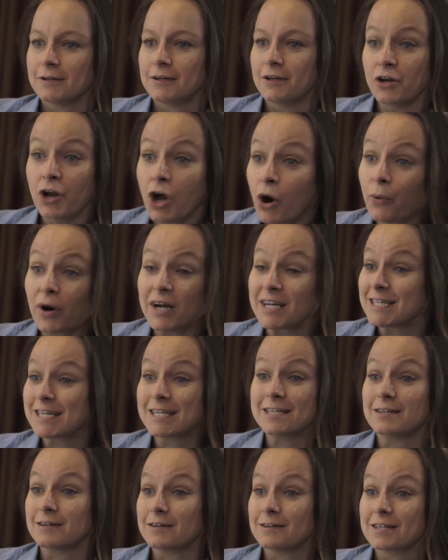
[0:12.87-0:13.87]
No, I
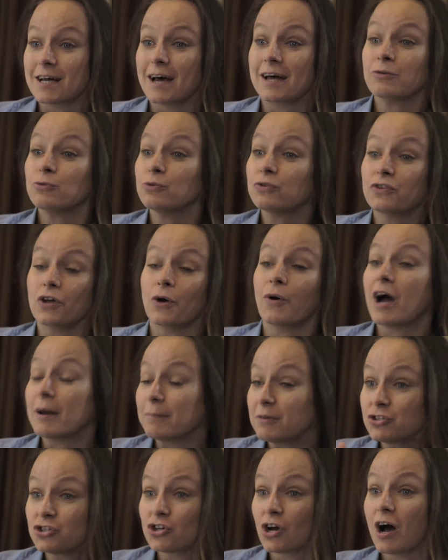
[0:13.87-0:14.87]
didn't. And also, I'm
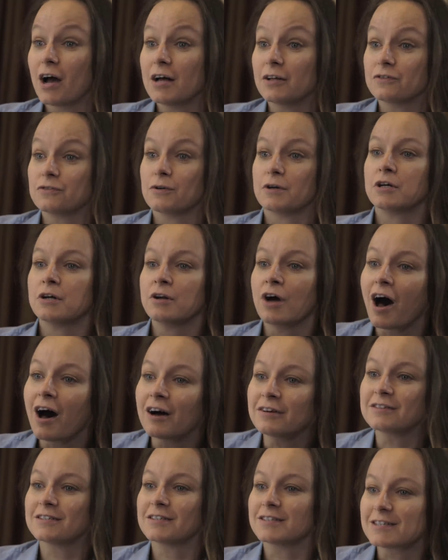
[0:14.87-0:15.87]
a child, so I don't
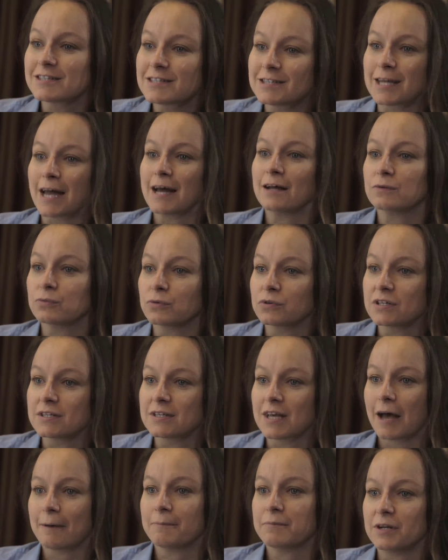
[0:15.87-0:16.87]
understand what is
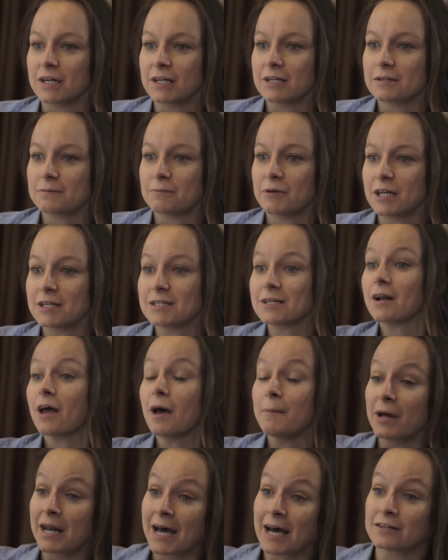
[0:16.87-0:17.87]
happening to me until
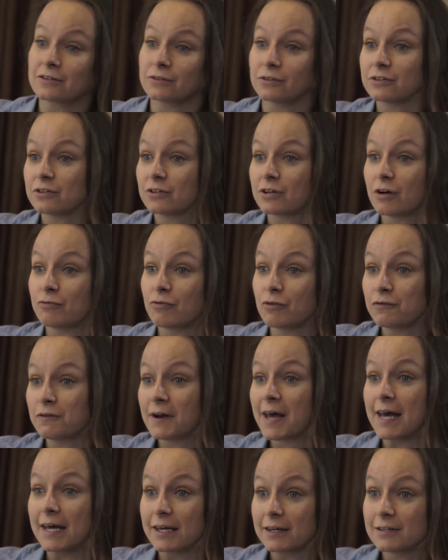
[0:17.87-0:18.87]
I'm an adult and I
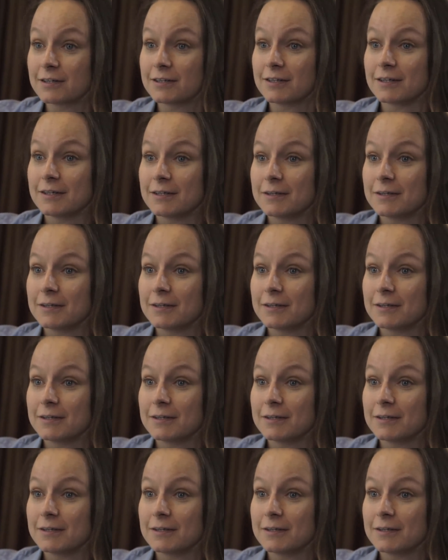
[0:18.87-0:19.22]
reflect.